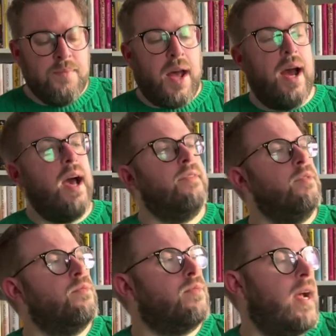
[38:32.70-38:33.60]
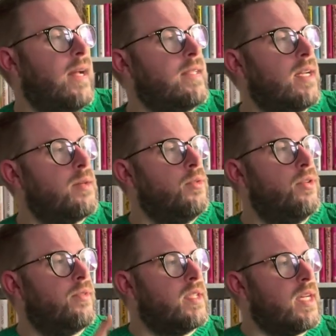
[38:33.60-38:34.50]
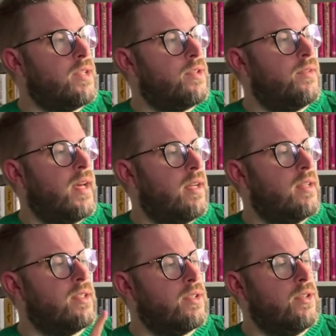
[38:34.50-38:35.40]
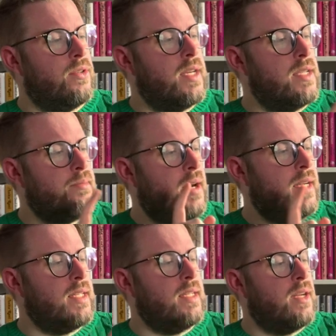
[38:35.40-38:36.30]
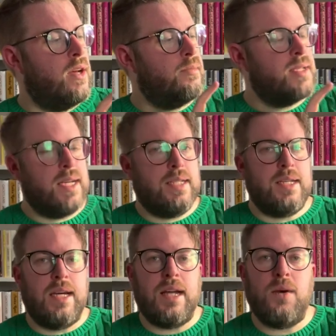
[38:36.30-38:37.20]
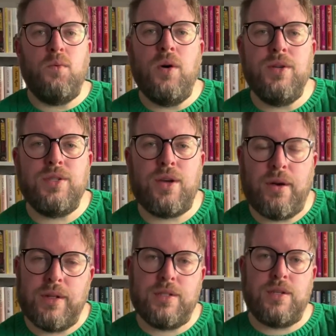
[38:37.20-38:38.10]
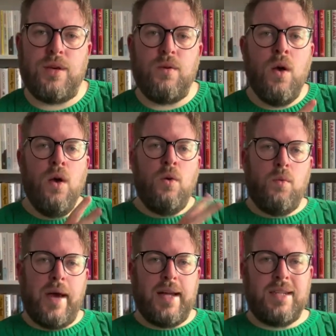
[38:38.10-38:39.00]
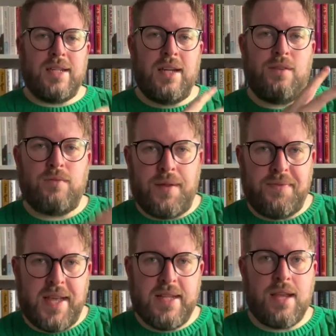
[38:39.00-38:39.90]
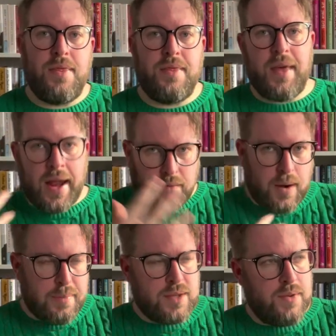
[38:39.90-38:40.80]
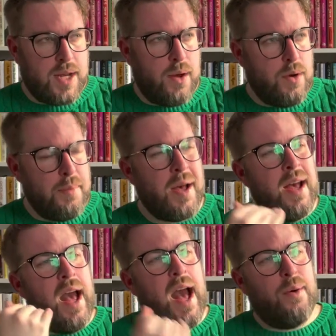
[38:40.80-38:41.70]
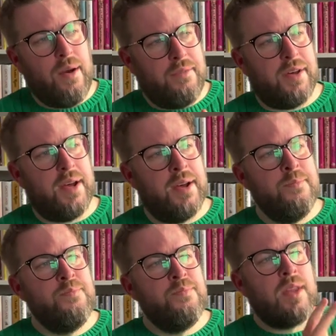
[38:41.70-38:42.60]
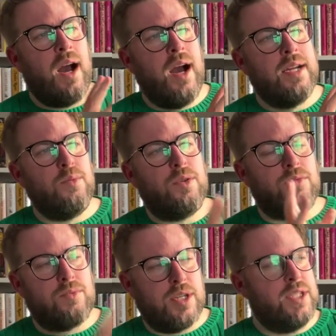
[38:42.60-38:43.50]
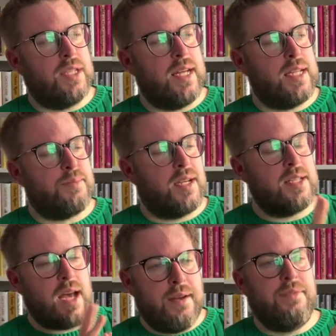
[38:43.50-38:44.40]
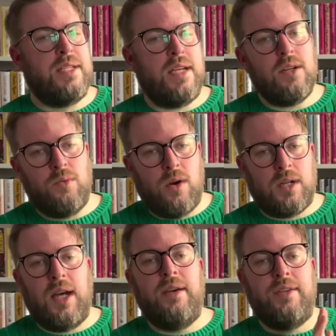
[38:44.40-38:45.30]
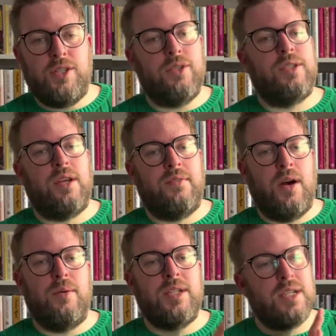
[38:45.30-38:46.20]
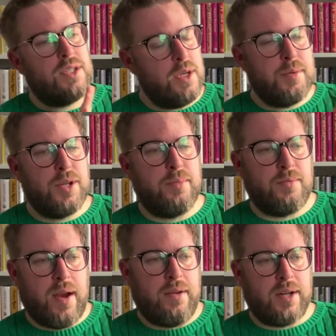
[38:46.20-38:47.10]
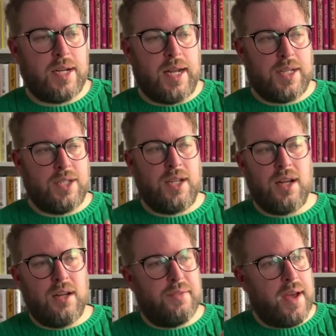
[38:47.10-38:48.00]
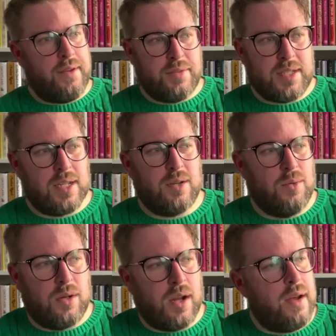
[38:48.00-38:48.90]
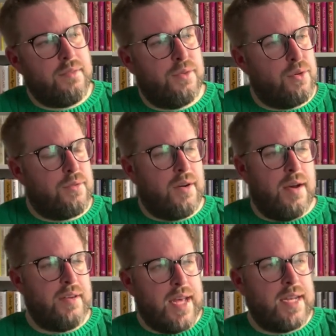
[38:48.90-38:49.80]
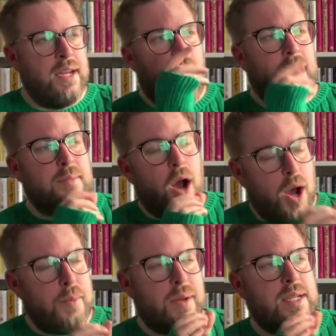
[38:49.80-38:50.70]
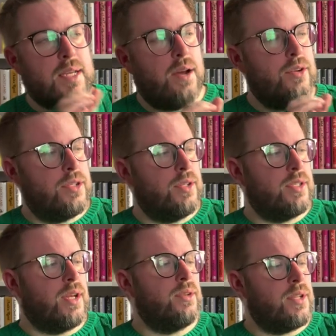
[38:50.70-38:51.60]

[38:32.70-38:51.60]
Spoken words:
I haven't read any more of Catastrophe and Other Stories by Dino, Buzzati, and I was going to wait until I'd read this and then wrap this video up. However, I don't want to rush these because every single one I've enjoyed so far, which is super duper rare in a collection that you love every single one, like four or five in, and I'm hoping to carry on doing so.